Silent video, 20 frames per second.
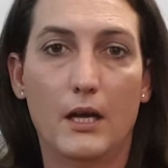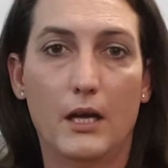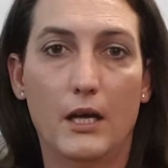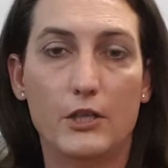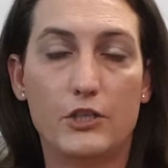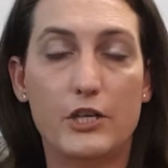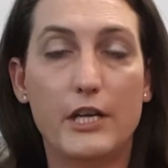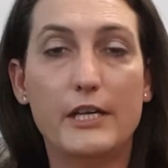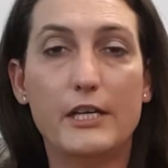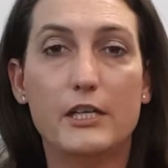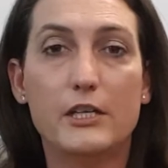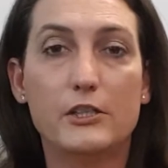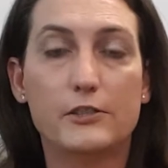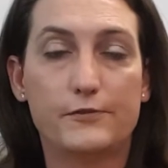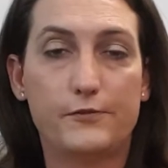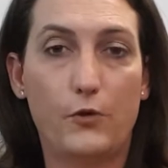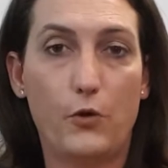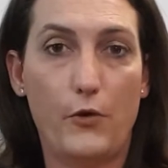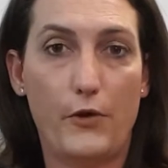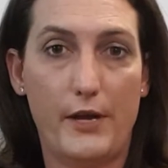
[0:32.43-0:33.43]
Gender
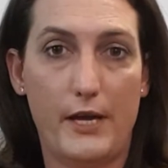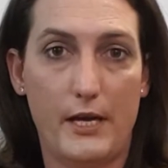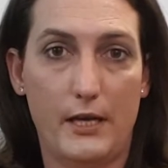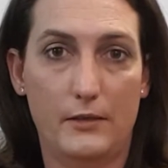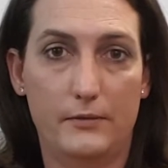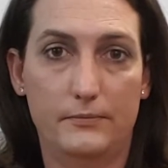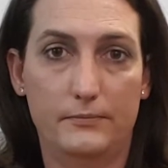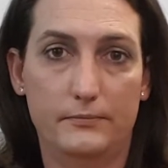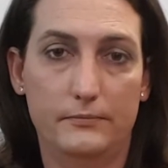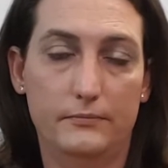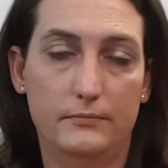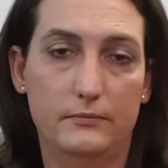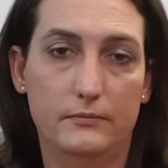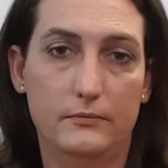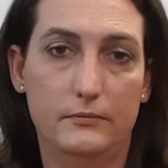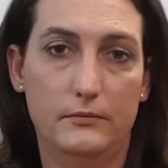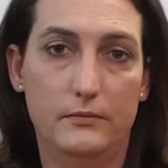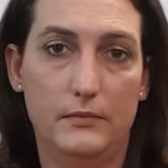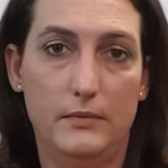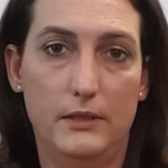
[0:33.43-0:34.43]
dysphoria
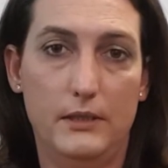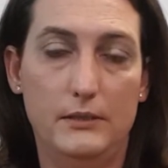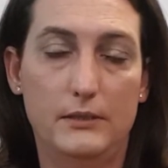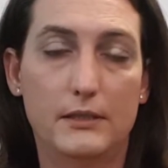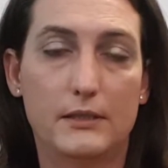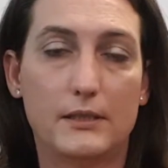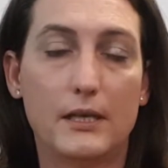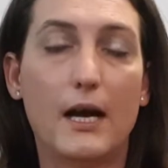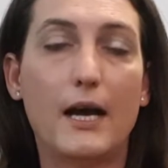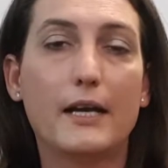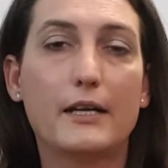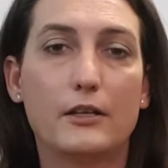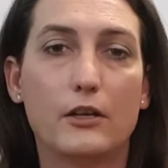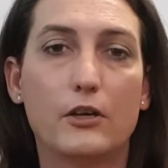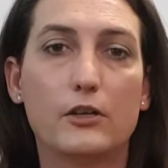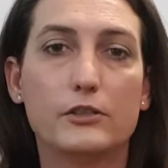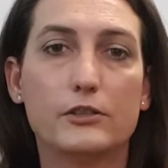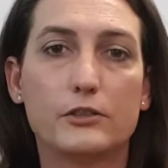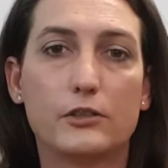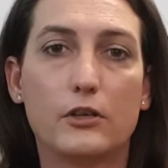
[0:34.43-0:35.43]
is a
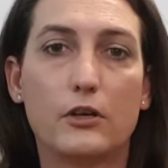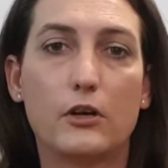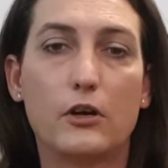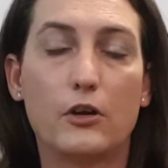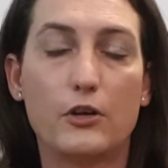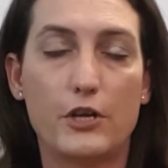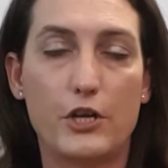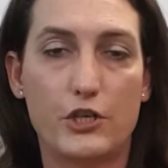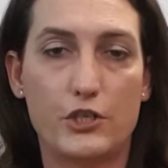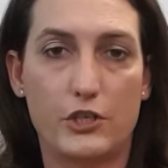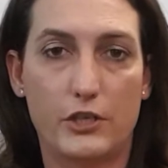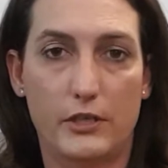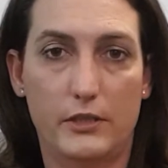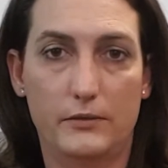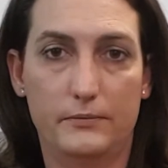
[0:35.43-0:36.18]
diagnosed condition.